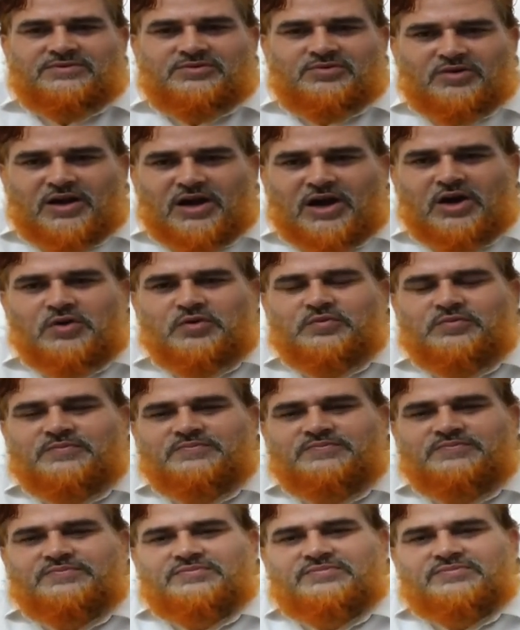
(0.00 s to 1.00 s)
So now
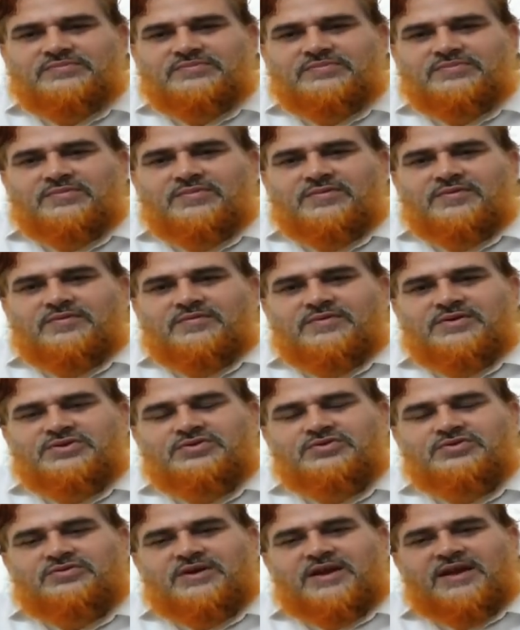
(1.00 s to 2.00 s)
we
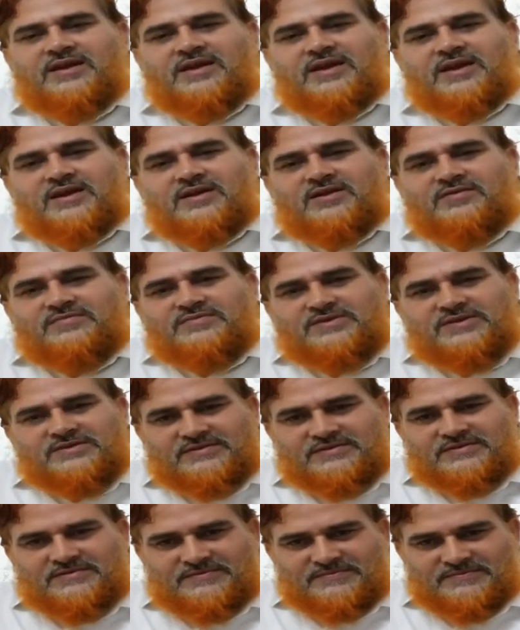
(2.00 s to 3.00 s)
should take care of
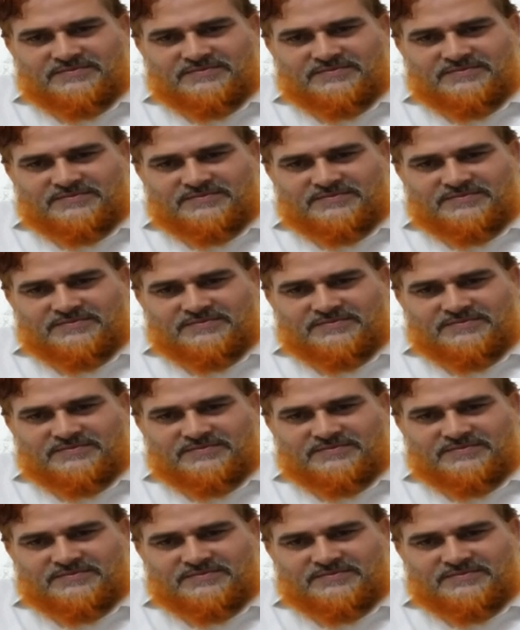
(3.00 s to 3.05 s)
this.